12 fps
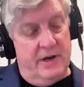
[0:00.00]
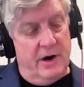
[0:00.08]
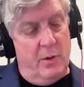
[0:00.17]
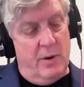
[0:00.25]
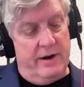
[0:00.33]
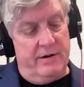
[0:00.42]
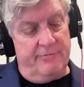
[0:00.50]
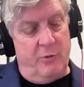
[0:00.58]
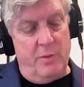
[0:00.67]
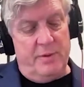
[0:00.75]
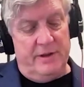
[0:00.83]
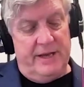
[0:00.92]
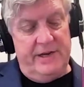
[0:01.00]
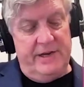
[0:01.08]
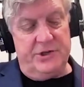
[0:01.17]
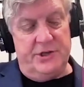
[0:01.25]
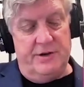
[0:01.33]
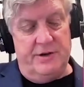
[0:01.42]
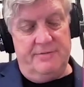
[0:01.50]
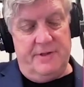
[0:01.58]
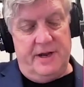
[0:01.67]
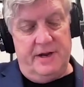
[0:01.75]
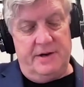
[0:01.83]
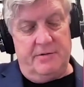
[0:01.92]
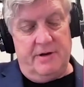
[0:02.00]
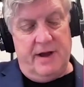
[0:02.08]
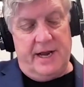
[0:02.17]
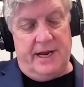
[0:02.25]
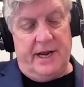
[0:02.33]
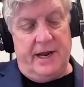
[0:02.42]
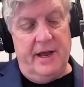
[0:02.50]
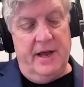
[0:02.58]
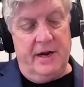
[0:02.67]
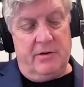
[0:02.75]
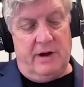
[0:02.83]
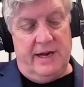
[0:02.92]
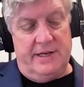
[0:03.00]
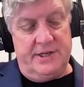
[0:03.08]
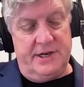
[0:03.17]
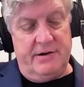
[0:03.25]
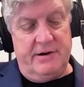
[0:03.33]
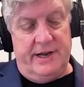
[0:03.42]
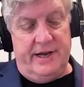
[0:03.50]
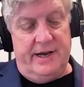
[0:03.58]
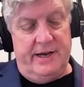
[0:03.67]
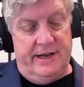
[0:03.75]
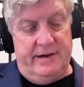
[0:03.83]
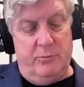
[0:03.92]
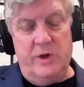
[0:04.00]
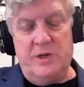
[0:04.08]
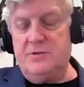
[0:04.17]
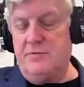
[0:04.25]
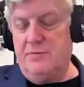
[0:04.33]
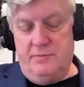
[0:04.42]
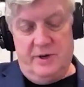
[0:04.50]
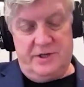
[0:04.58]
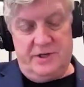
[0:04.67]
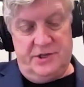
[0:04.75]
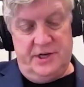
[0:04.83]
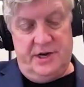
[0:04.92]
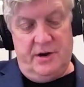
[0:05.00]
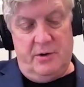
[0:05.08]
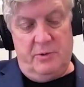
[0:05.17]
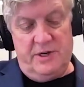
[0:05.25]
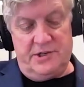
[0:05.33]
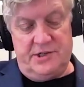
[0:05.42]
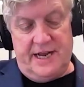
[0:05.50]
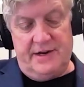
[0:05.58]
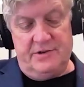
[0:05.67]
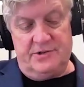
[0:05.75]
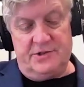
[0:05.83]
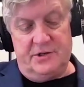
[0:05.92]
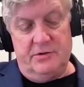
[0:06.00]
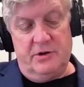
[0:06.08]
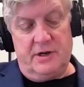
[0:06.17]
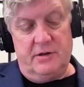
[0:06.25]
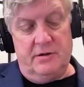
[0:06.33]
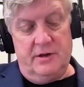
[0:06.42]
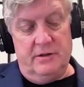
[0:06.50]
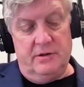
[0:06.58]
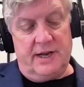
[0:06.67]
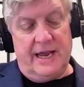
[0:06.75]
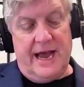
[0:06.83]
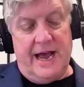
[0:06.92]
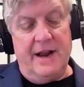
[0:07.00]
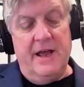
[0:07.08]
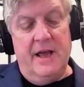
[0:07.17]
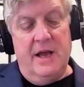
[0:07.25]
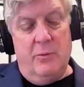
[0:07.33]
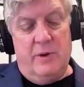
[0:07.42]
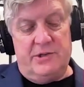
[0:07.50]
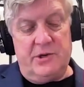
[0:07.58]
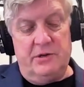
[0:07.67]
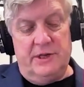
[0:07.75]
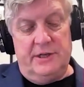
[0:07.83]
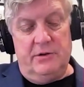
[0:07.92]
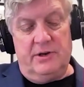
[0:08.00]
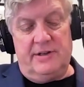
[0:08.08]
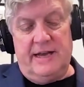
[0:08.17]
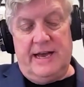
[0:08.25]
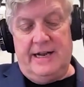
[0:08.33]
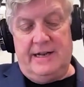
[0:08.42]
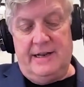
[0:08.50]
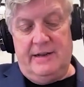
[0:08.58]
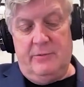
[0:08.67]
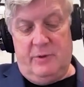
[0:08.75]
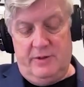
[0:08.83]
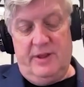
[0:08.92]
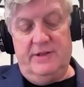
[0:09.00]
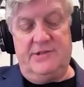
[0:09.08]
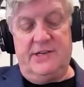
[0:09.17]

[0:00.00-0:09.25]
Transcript: in our formulation of the underwriting criteria and which standards to look at, we certainly looked at within